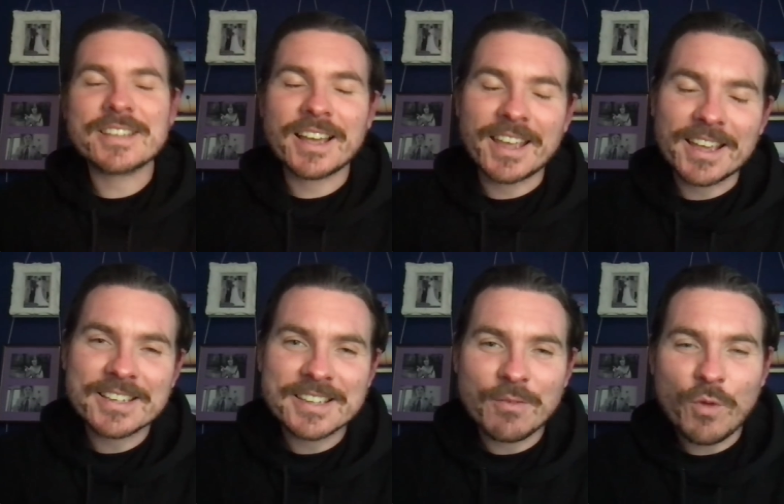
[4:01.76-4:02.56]
I
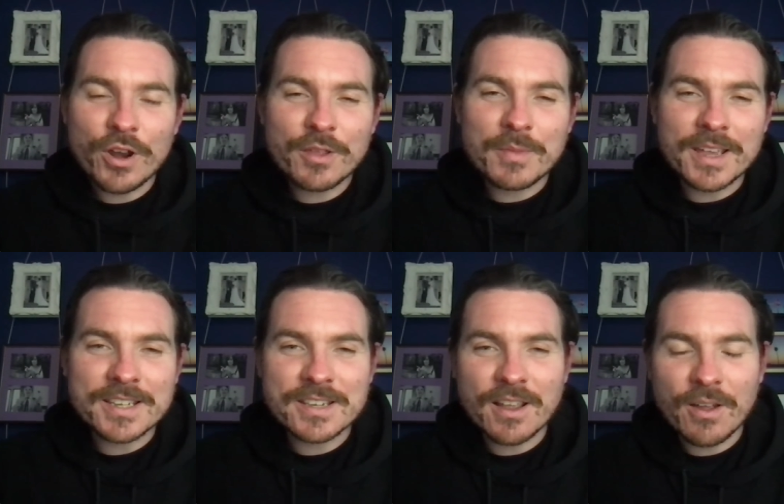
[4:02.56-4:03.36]
guess. And one of them
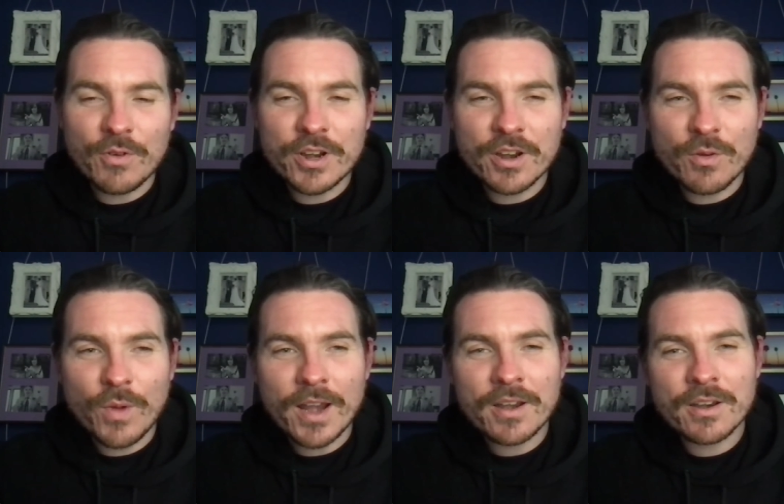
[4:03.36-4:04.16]
is, I wonder
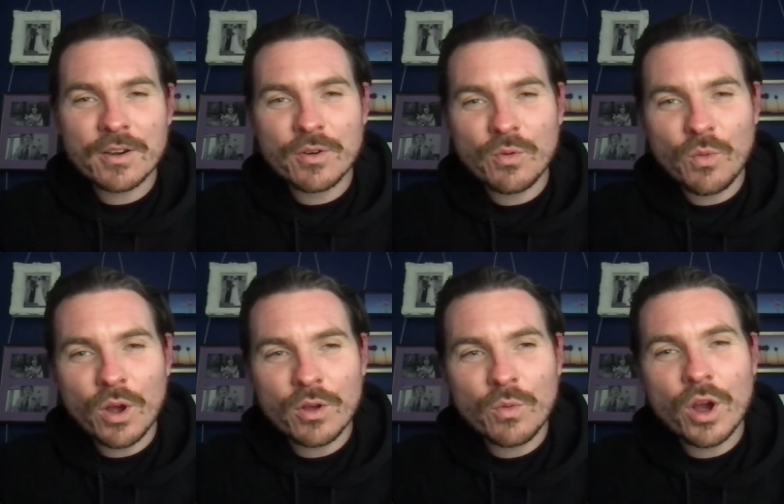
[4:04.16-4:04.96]
when...
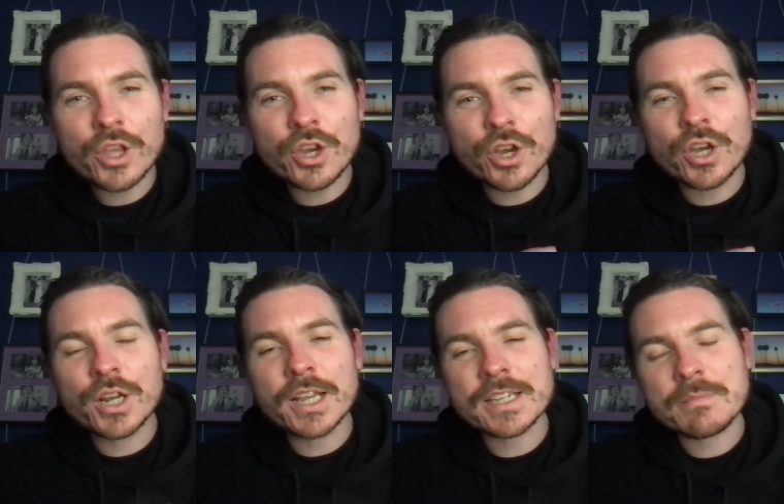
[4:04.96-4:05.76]
What what are your
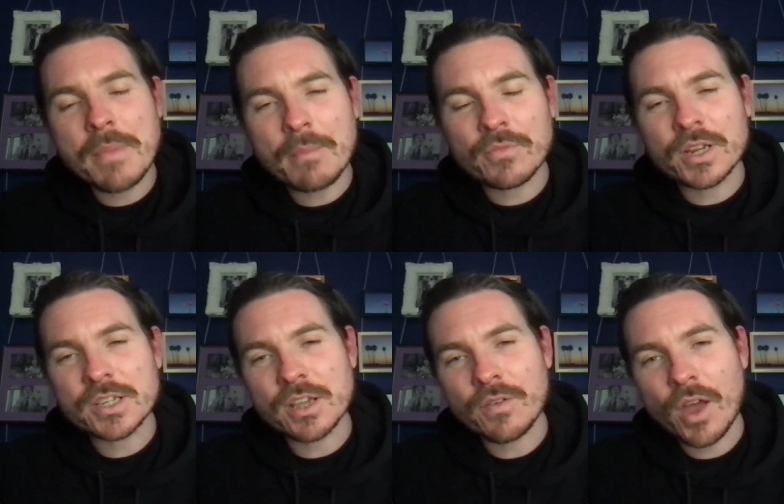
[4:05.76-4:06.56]
earliest
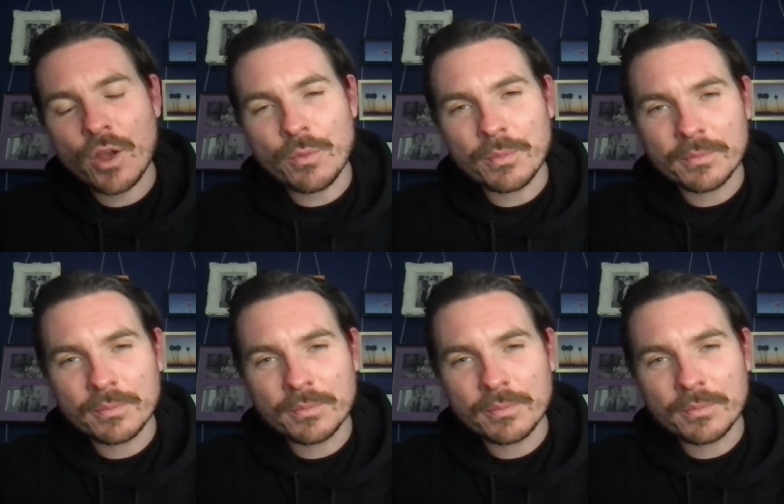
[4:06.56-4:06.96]
memories of home?